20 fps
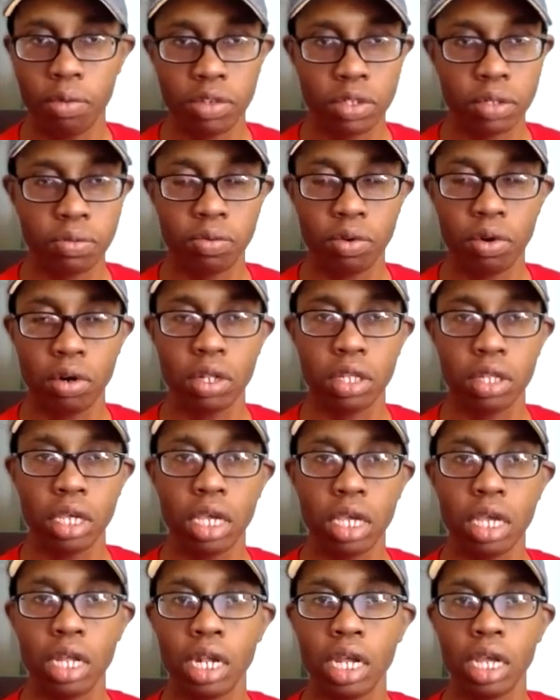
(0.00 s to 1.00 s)
Most
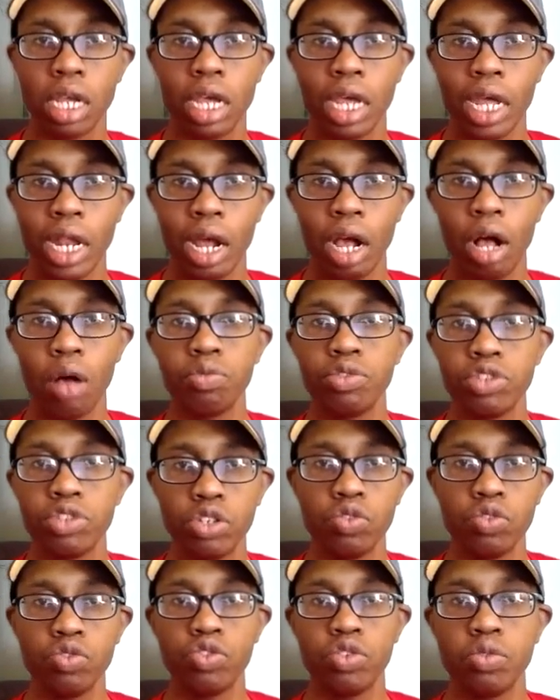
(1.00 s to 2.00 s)
importantly, it helps
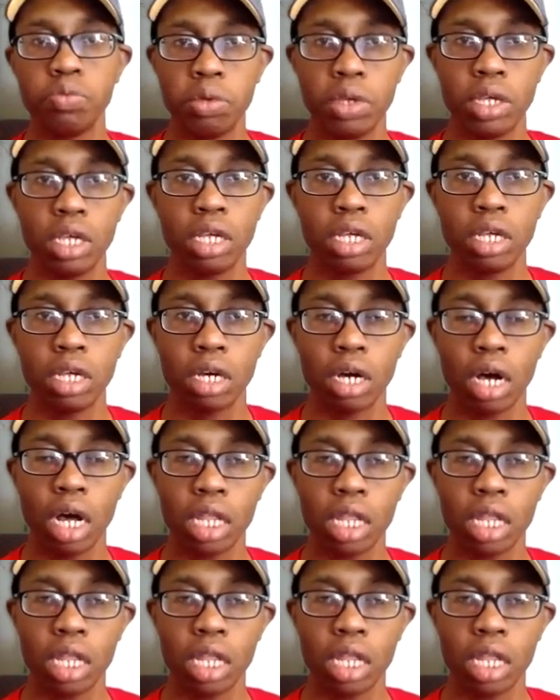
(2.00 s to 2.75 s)
you to be